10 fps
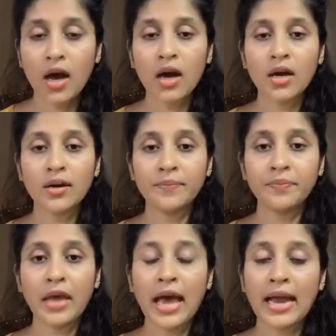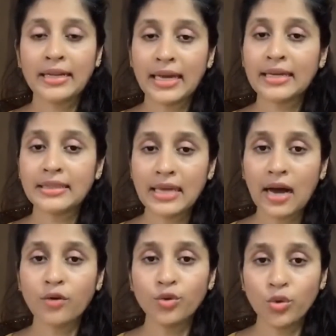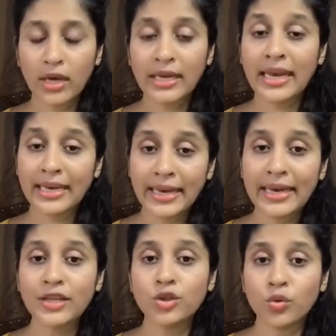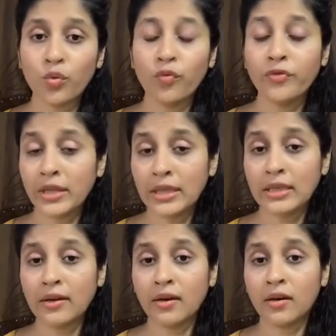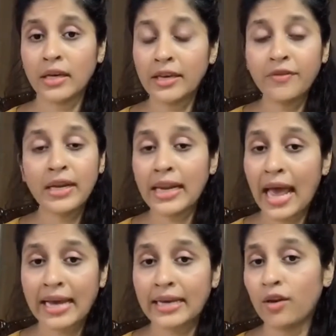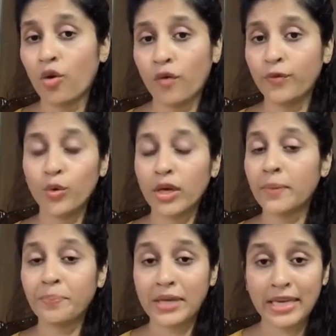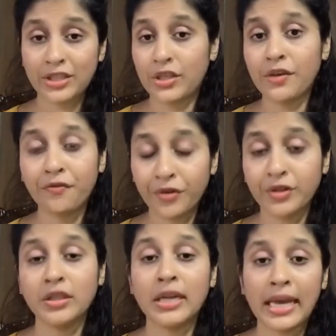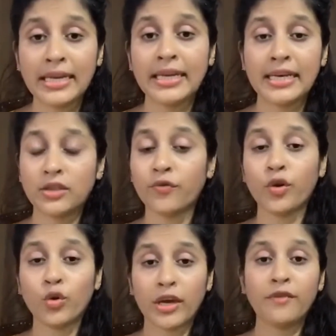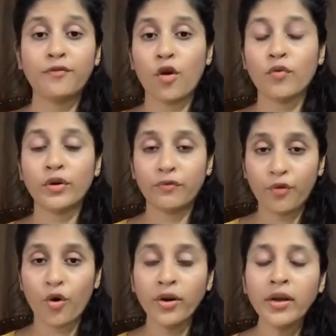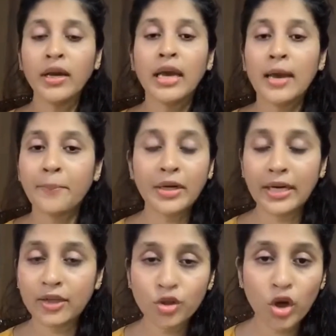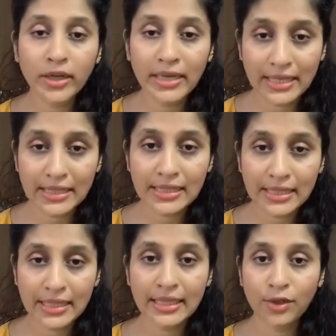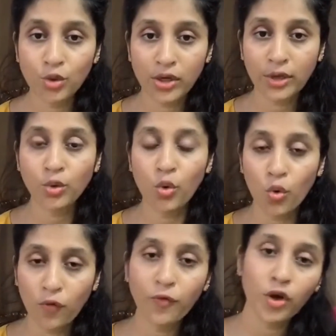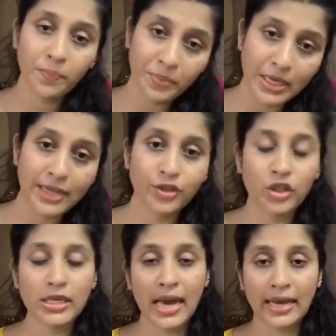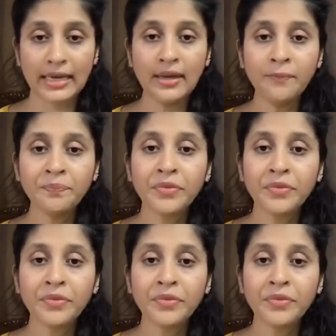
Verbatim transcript: um, and that is how you can engage with uh, even an angle of doing a PhD further in case if you're looking forward for but it is not necessary that you need to go for a PhD angle